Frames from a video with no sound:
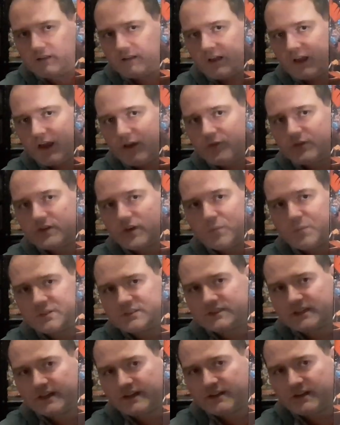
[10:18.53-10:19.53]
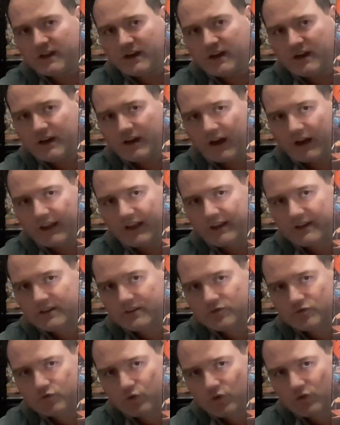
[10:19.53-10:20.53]
Every time I see it, I get
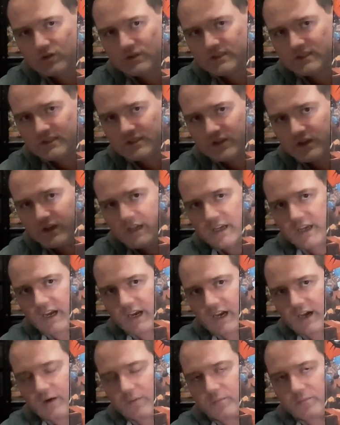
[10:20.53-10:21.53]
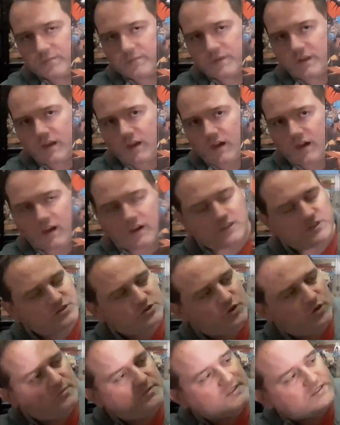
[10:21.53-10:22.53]
drawn to. I
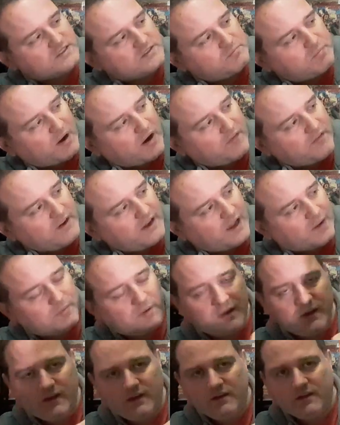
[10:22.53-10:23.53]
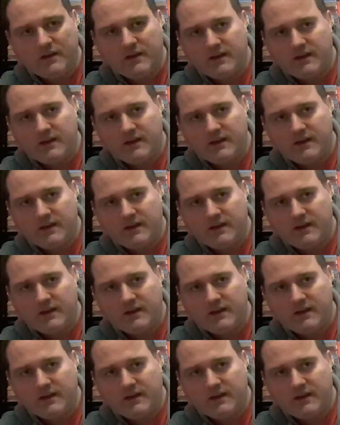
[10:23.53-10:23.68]
assume this is Barry up here.